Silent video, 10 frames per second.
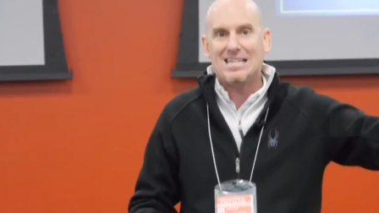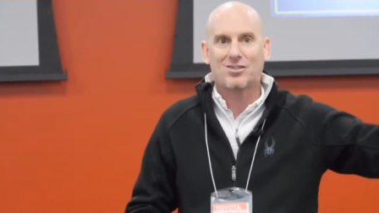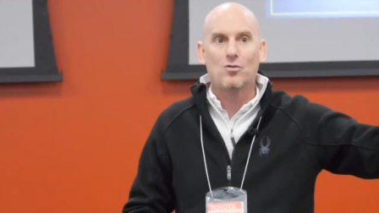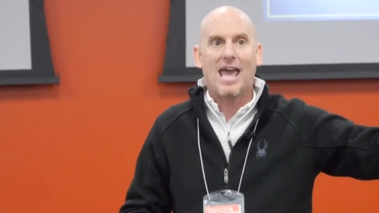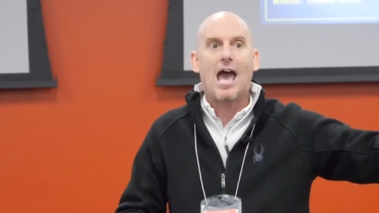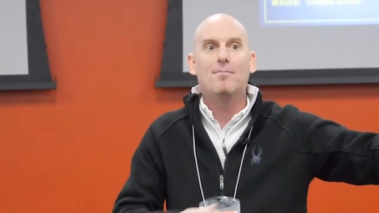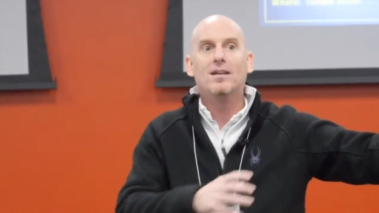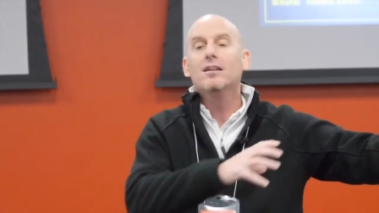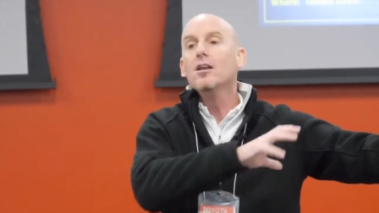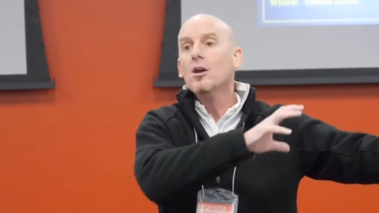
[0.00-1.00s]
keystone
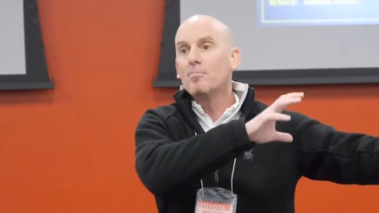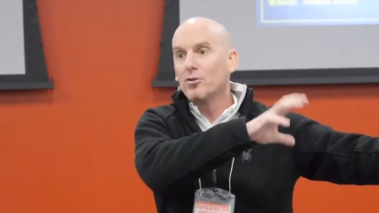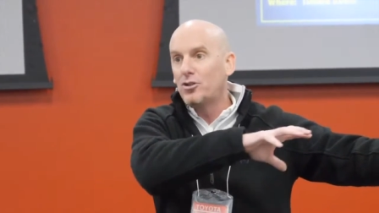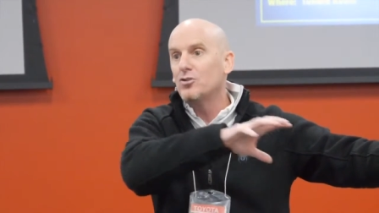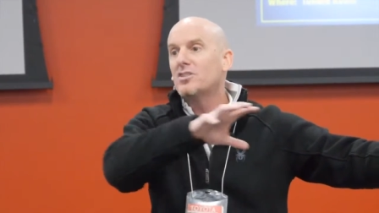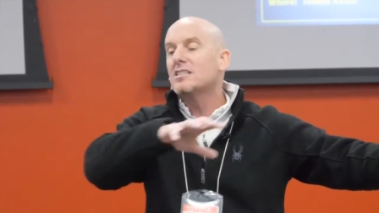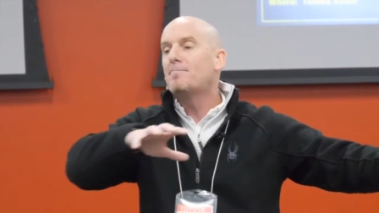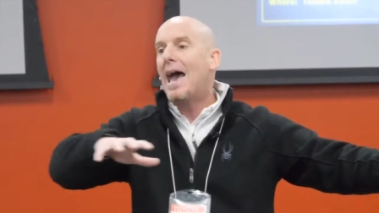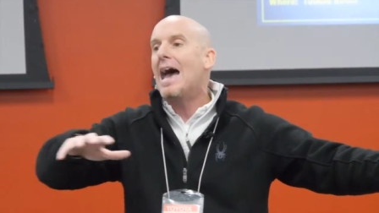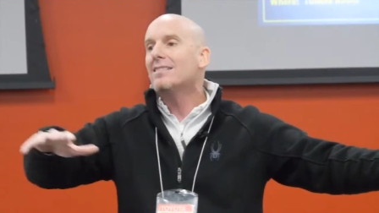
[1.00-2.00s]
habit, produces
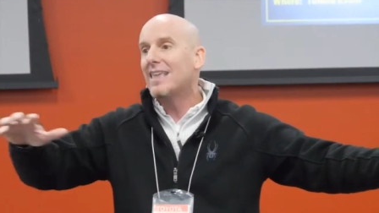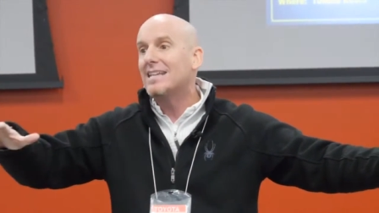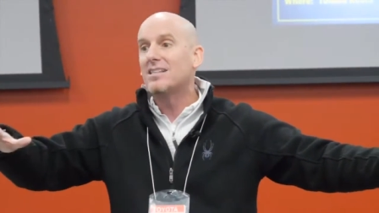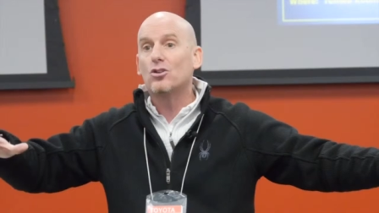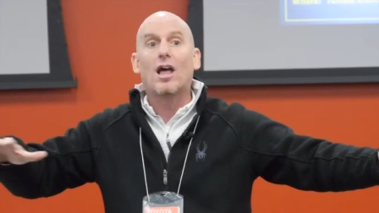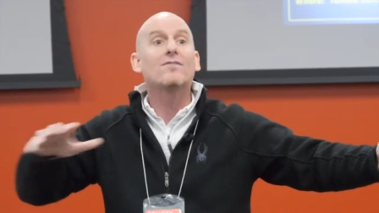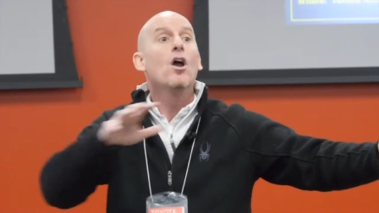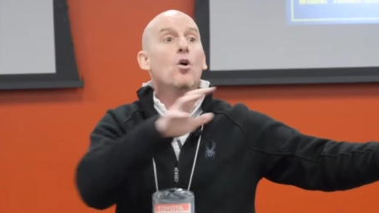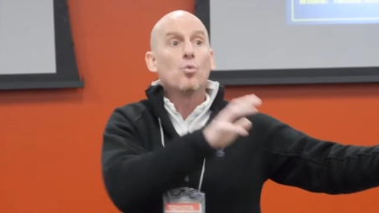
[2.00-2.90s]
bad things in your life.